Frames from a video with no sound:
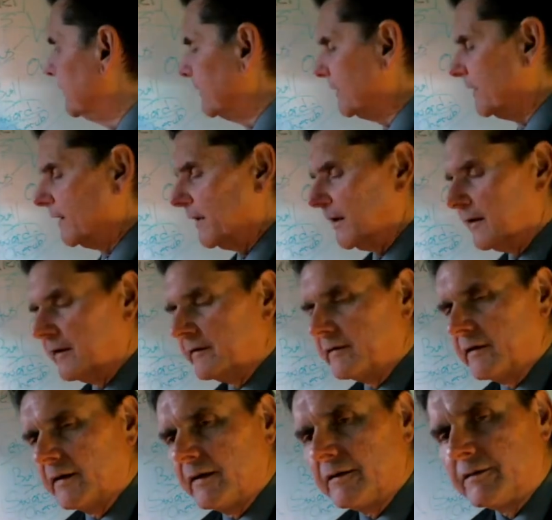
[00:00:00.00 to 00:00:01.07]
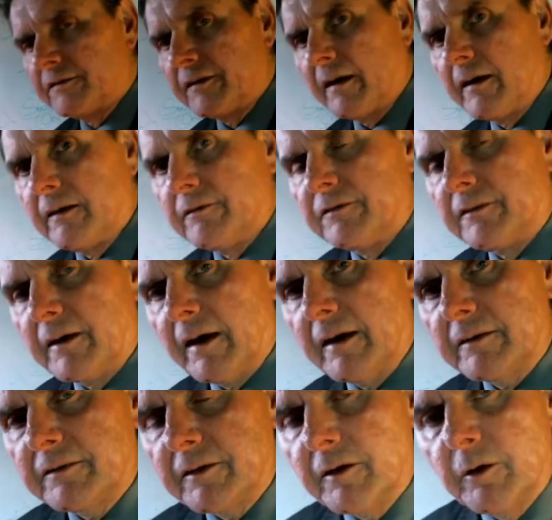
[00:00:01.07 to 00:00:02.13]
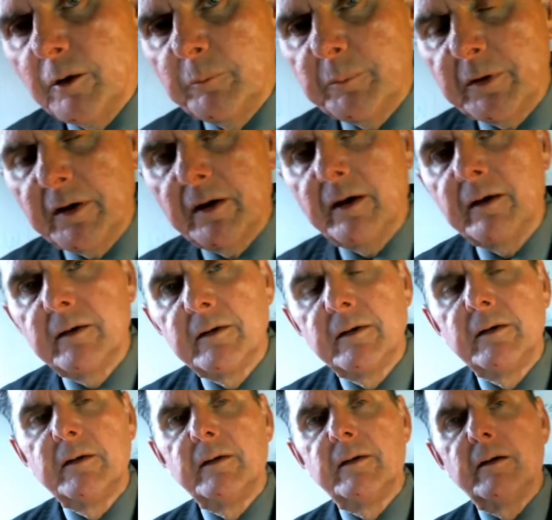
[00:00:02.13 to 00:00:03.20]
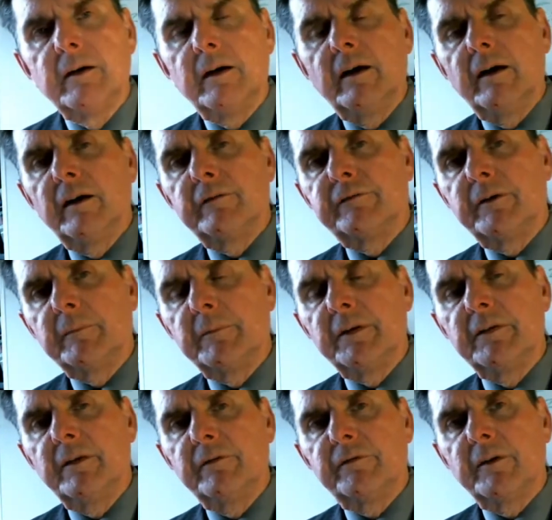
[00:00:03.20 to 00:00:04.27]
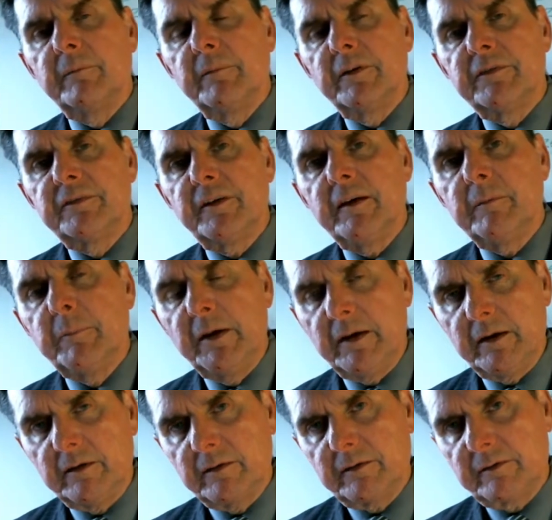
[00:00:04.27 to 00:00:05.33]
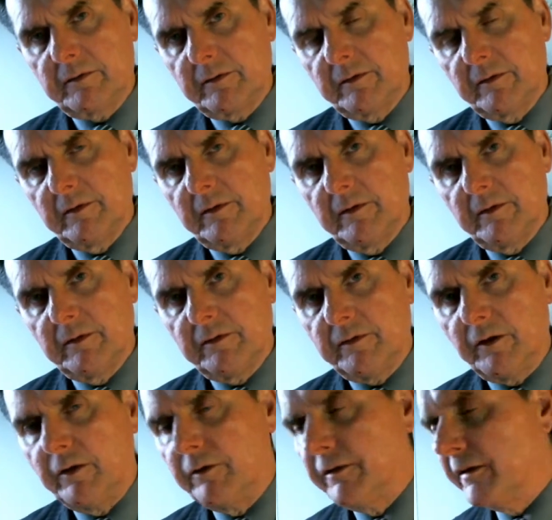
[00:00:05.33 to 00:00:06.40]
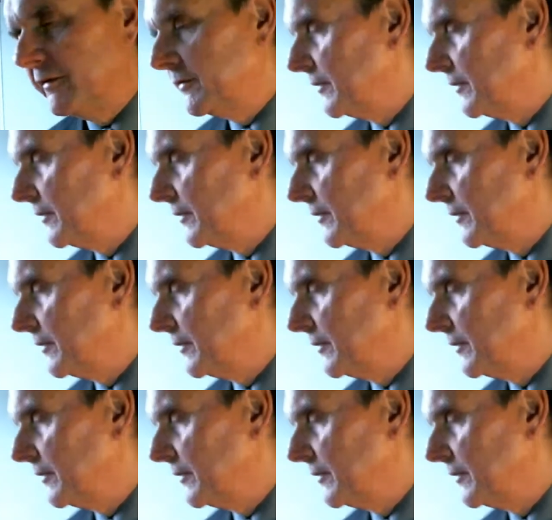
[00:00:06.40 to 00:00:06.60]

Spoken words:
and saves Cassiopeia from the sea beast. So this